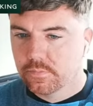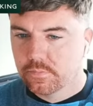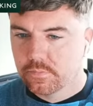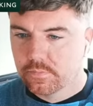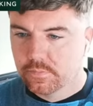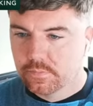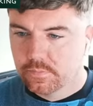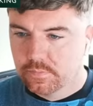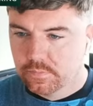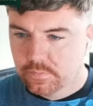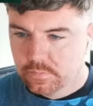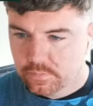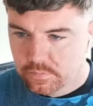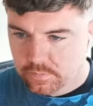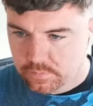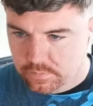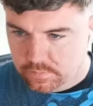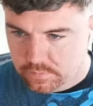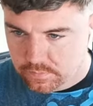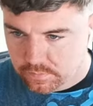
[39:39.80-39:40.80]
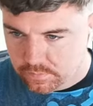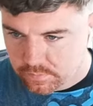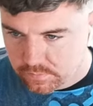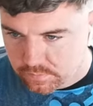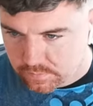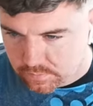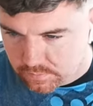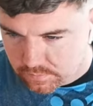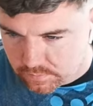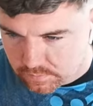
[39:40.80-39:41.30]

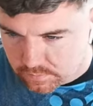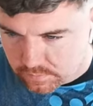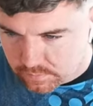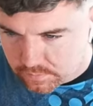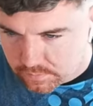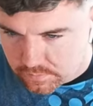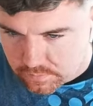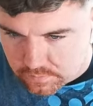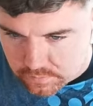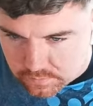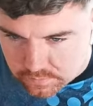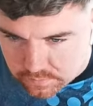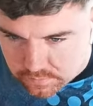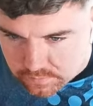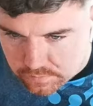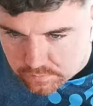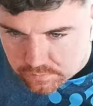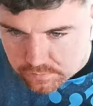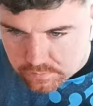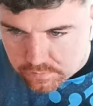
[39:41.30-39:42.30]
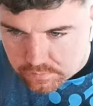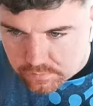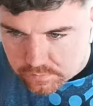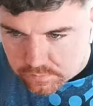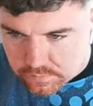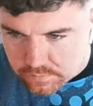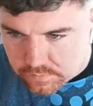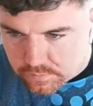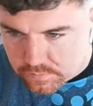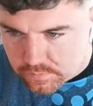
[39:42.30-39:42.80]

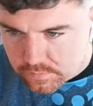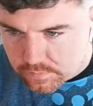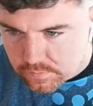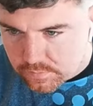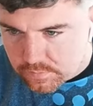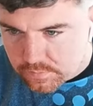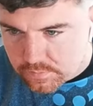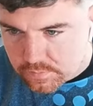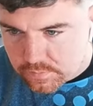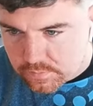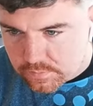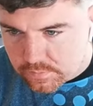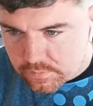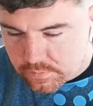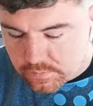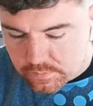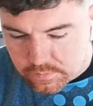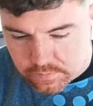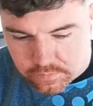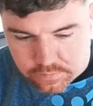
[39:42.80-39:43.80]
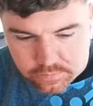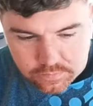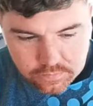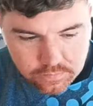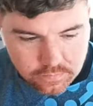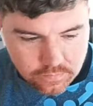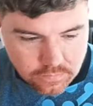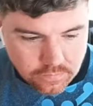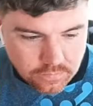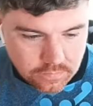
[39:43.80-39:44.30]

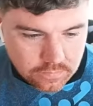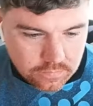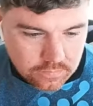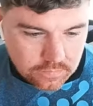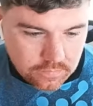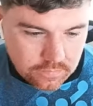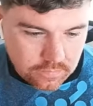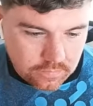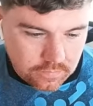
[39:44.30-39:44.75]
The person shown says nothing.